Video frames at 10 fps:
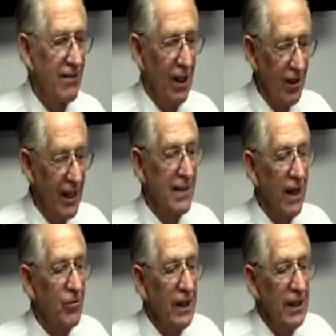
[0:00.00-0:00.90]
So that's
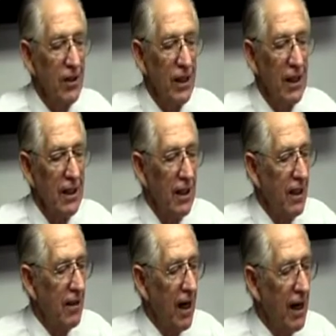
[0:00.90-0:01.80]
how we do it,
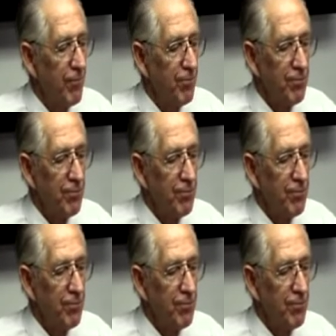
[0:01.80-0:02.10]
right?